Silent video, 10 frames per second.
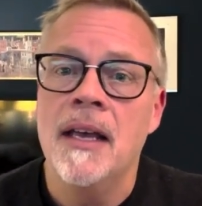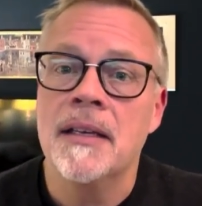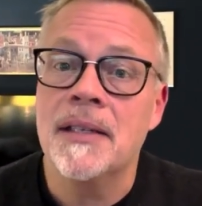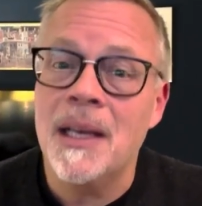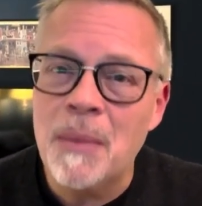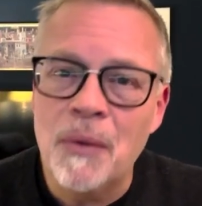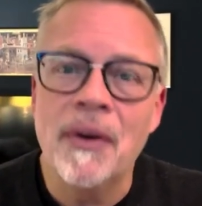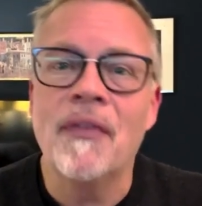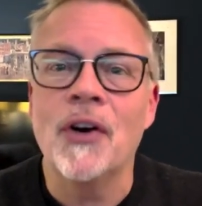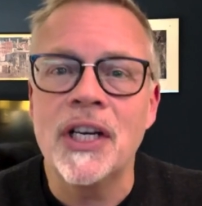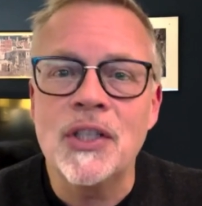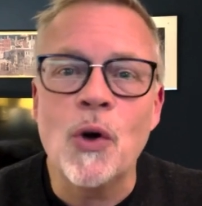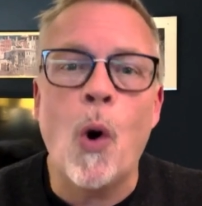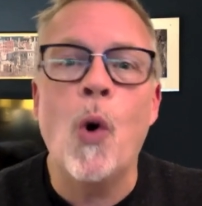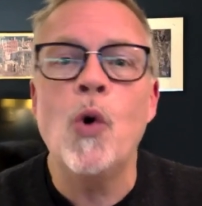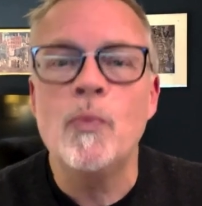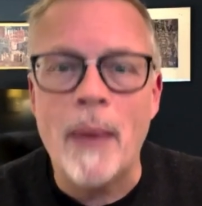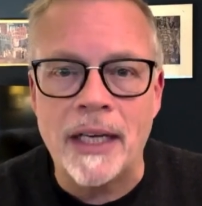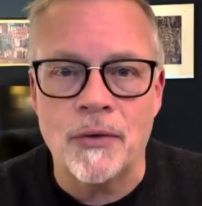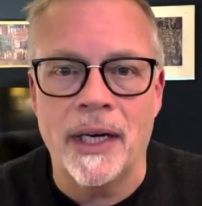some are reverting to old
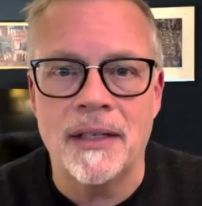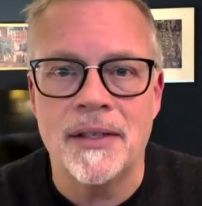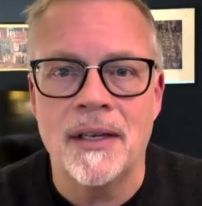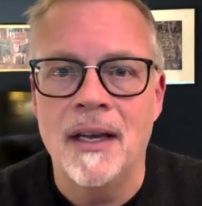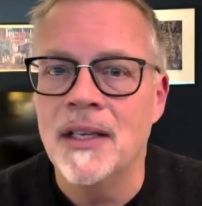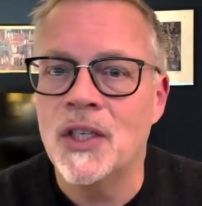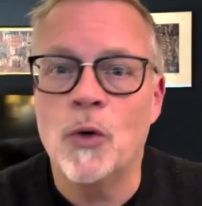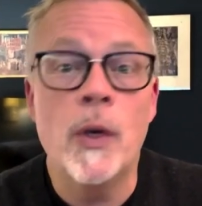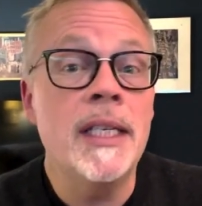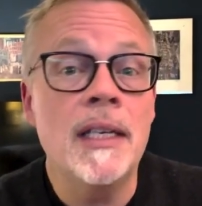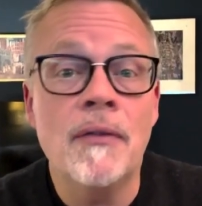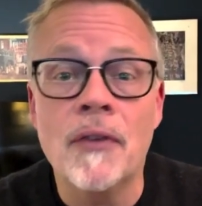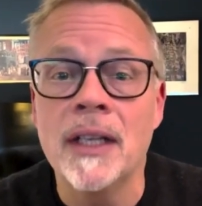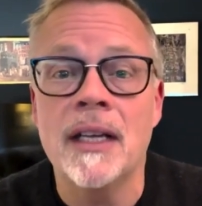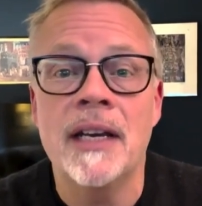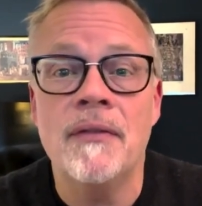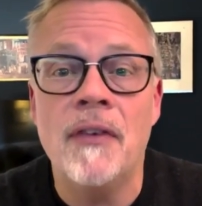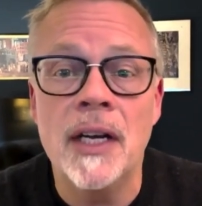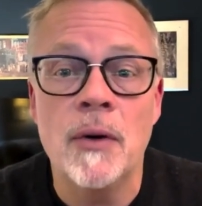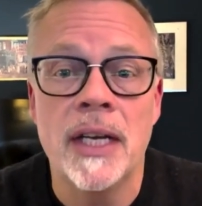metrics, squeezing frontline
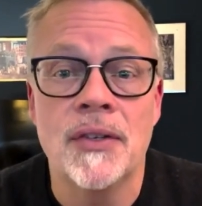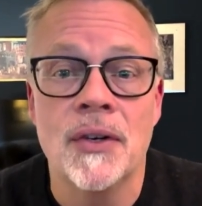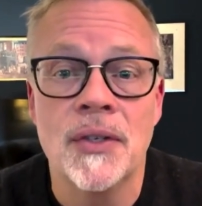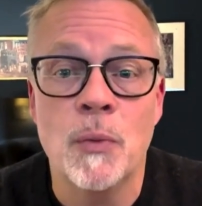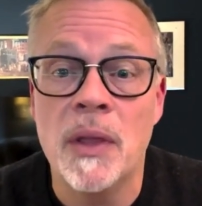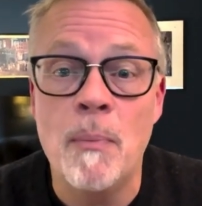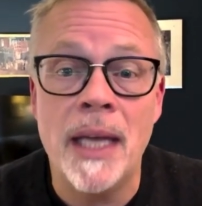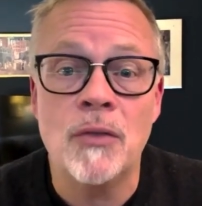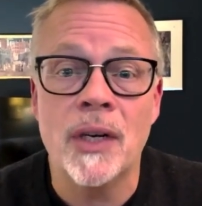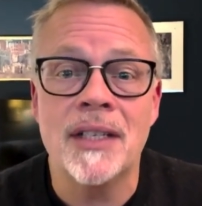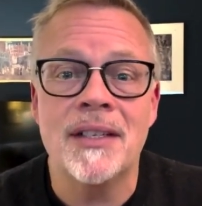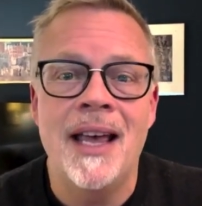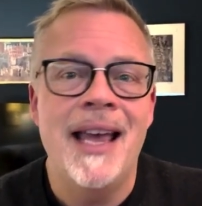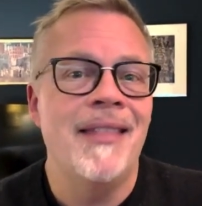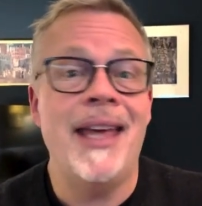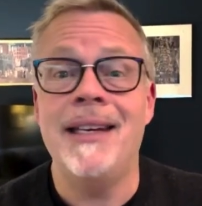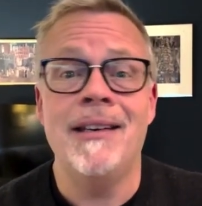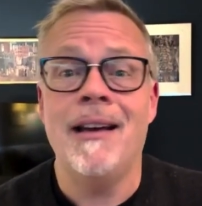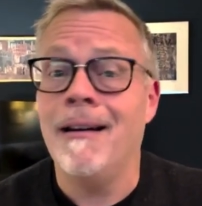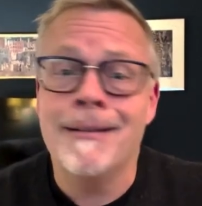fundraisers with metrics that
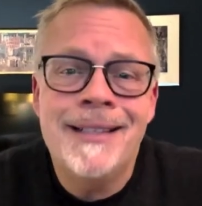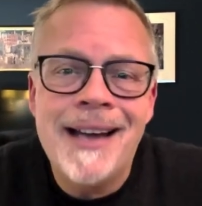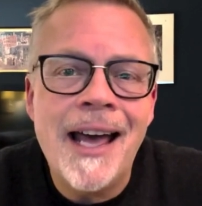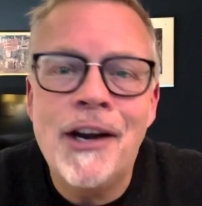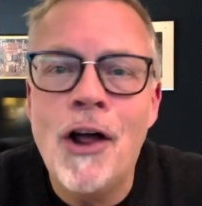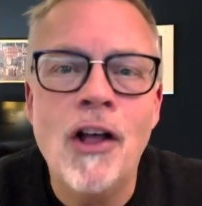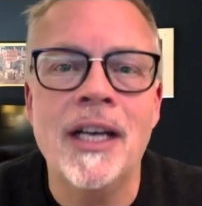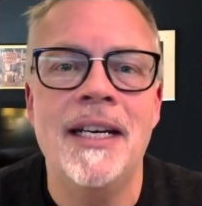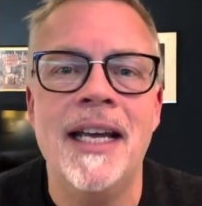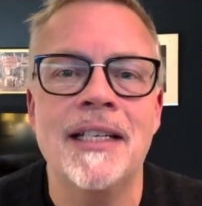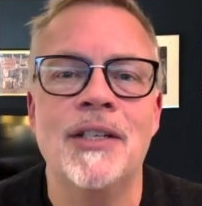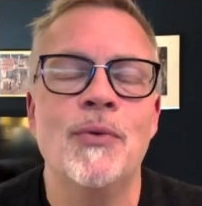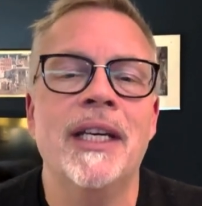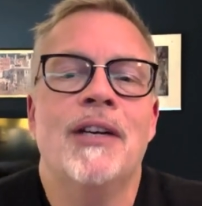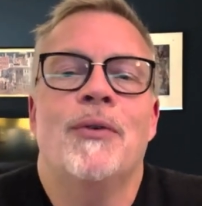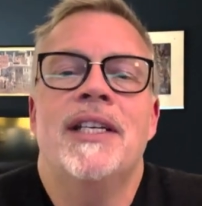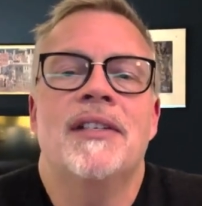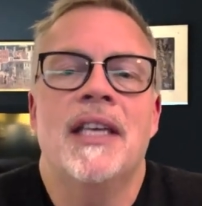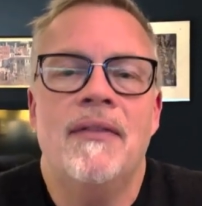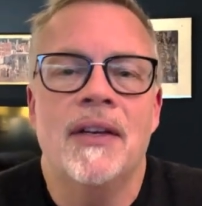are not at all connected to
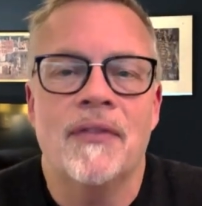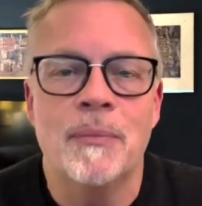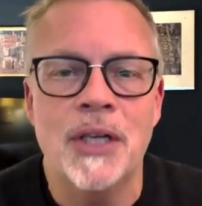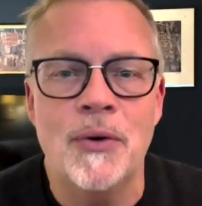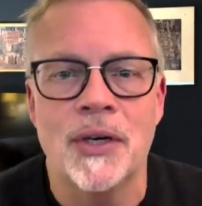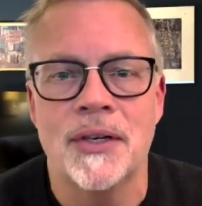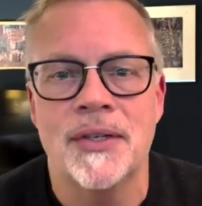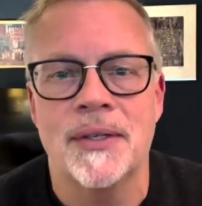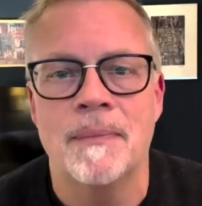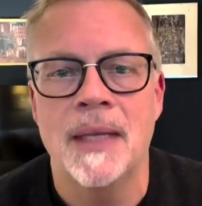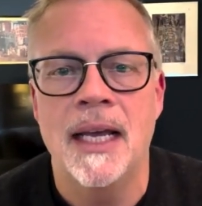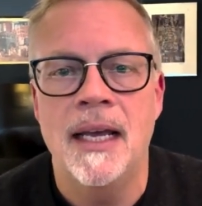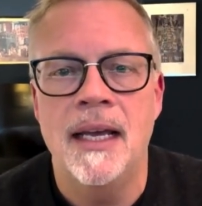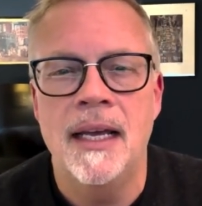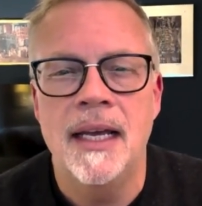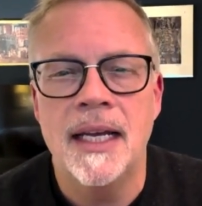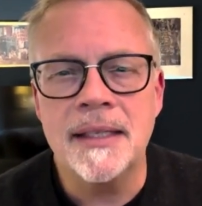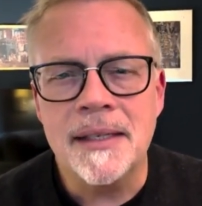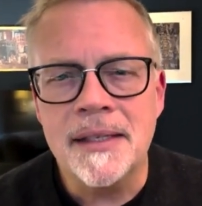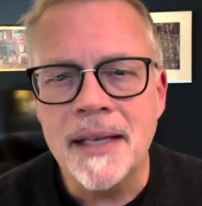increased giving from donors. It's
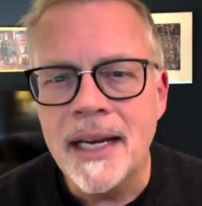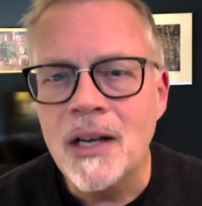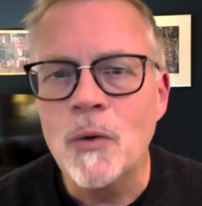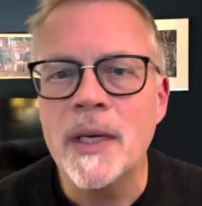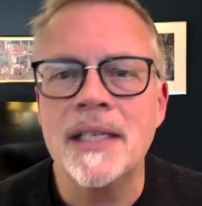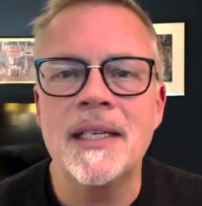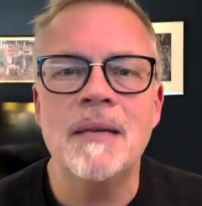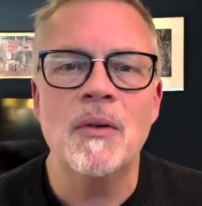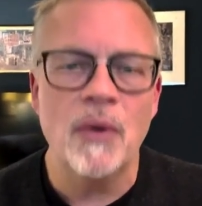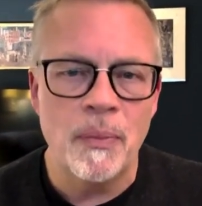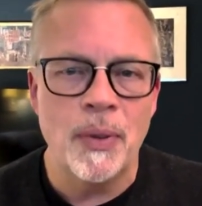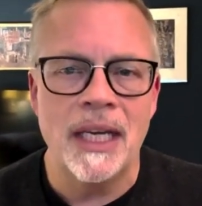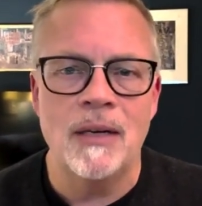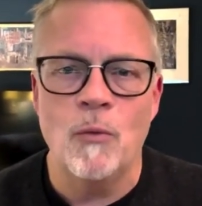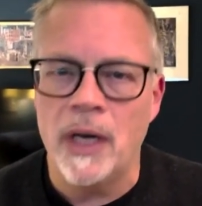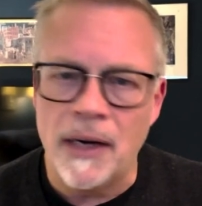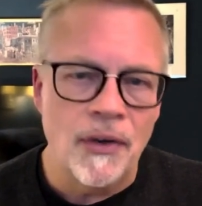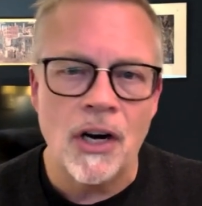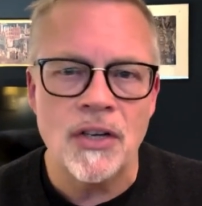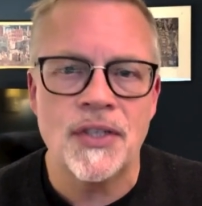a cycle we seem to repeat whenever
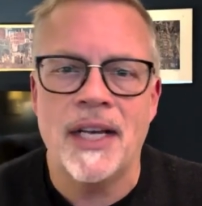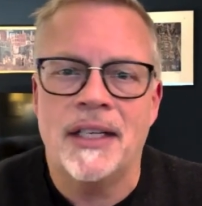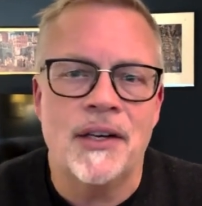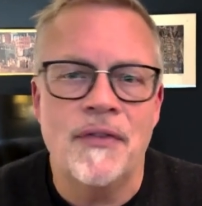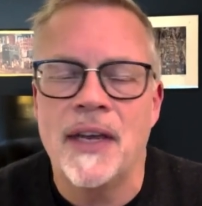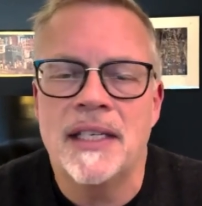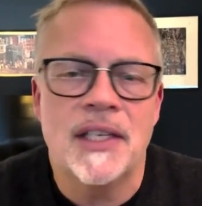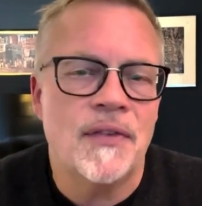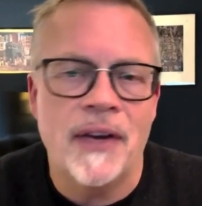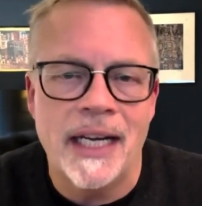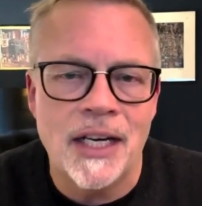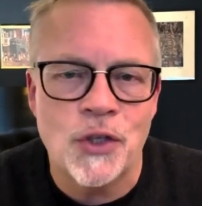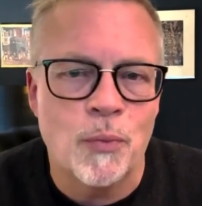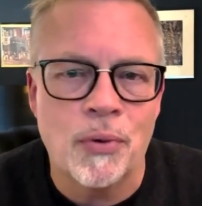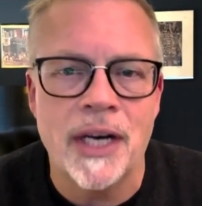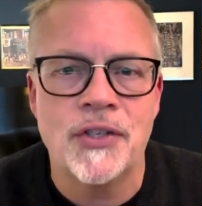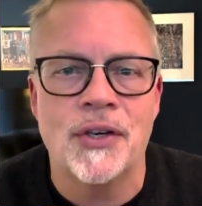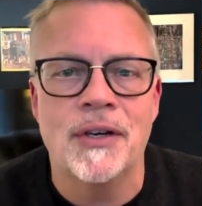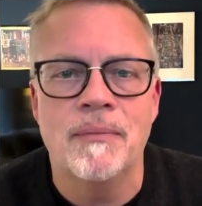our sector faces financial pressure.